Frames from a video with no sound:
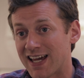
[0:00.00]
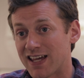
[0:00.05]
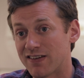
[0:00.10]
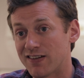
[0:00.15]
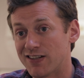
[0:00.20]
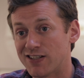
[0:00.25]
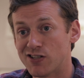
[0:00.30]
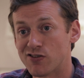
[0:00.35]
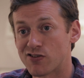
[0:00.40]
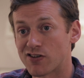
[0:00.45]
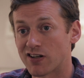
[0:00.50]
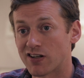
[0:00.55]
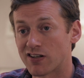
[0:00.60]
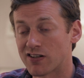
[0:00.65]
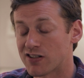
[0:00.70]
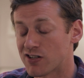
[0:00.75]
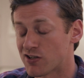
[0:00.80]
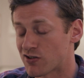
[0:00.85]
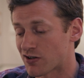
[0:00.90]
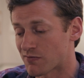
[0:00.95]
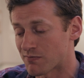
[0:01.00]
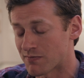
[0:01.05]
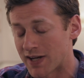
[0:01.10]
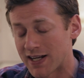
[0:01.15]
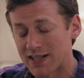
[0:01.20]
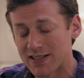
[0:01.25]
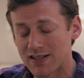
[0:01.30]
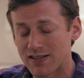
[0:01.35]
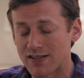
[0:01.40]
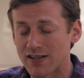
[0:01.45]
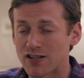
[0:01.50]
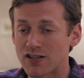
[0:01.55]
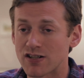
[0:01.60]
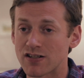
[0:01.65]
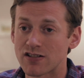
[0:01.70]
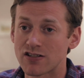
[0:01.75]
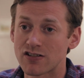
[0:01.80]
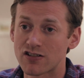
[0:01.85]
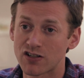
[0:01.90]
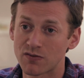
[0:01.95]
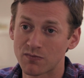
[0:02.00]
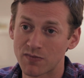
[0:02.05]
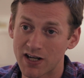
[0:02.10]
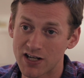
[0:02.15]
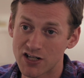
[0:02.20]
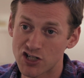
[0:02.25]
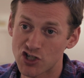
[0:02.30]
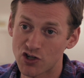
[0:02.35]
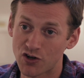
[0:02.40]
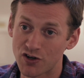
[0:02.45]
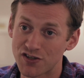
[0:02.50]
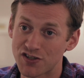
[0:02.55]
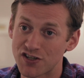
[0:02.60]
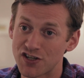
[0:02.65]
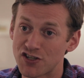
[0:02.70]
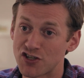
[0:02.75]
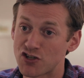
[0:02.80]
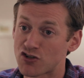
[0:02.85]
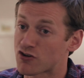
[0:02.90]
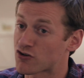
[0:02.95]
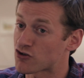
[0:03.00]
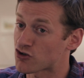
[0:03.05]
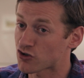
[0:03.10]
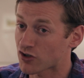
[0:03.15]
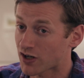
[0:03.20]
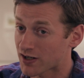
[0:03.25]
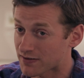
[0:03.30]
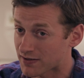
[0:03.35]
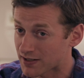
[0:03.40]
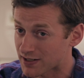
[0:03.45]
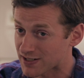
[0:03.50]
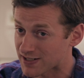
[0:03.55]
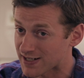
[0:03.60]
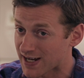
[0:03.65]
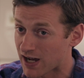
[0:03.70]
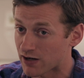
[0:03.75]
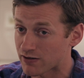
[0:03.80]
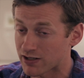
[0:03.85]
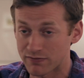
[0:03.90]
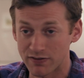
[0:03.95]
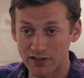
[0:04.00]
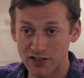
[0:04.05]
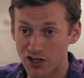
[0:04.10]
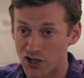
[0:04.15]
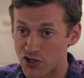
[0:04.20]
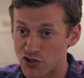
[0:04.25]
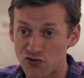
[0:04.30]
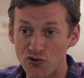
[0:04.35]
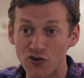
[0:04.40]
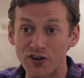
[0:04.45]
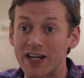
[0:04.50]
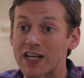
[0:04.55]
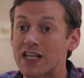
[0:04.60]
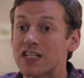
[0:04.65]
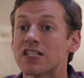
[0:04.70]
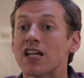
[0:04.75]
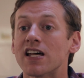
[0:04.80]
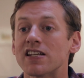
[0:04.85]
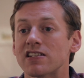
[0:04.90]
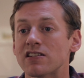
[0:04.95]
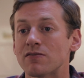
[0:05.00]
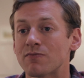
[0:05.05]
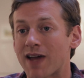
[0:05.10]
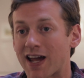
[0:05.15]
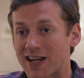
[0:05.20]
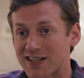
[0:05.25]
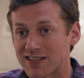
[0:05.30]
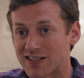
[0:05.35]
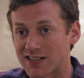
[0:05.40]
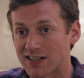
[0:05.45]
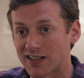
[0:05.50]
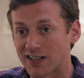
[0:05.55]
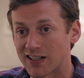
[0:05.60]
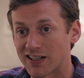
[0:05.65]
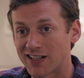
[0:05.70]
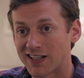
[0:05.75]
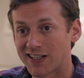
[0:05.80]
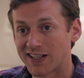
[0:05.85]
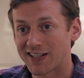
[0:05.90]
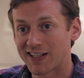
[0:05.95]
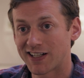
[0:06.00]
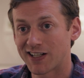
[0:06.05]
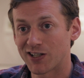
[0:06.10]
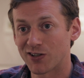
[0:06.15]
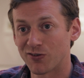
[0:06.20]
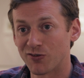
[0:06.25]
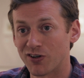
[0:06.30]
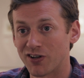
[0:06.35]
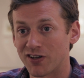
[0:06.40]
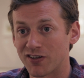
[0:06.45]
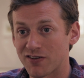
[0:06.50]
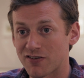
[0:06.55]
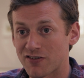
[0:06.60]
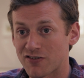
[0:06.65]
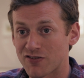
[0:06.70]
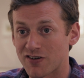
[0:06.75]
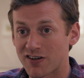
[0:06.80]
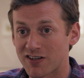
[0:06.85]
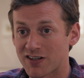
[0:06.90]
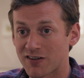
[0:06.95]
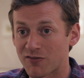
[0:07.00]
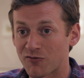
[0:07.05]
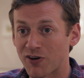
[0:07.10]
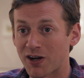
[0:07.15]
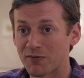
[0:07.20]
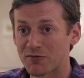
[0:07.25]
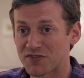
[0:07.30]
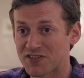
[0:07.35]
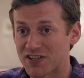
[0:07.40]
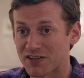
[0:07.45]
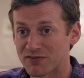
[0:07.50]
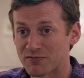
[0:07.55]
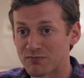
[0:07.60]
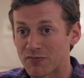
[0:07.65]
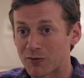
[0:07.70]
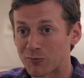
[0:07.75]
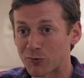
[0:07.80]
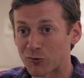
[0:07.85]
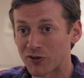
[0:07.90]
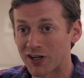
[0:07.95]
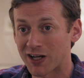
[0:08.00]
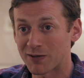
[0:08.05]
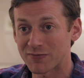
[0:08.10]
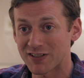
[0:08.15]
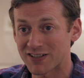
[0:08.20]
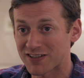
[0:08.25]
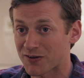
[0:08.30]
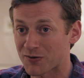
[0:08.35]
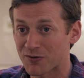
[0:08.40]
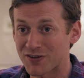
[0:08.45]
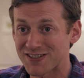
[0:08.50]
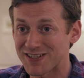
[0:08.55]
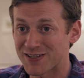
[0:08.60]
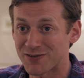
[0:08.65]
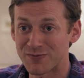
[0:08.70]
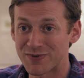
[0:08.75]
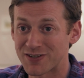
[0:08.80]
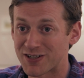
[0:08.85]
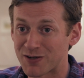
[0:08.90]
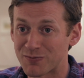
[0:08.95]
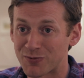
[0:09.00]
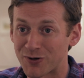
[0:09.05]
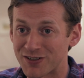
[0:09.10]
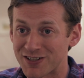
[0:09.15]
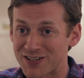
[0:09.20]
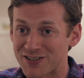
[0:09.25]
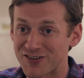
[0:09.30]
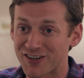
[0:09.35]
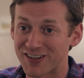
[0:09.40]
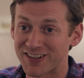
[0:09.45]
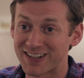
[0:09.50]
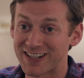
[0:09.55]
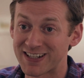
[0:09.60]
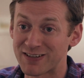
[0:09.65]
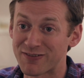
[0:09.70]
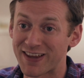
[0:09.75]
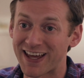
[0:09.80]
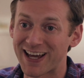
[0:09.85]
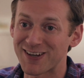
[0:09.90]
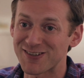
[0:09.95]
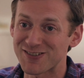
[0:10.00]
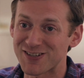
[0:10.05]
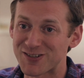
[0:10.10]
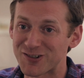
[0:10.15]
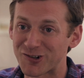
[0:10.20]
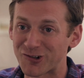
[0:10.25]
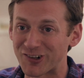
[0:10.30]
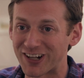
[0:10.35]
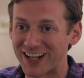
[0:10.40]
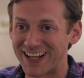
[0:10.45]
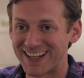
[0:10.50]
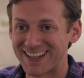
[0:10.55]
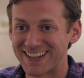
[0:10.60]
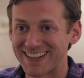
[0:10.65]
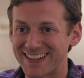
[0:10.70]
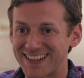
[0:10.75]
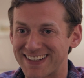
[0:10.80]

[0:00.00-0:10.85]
that you can you can make decisions, you can make choices, you can try things out. If it goes wrong, it doesn't matter. Rather than trying to wrap yourself in bubble wrap, because otherwise there would be no point in trying to leave the house at all.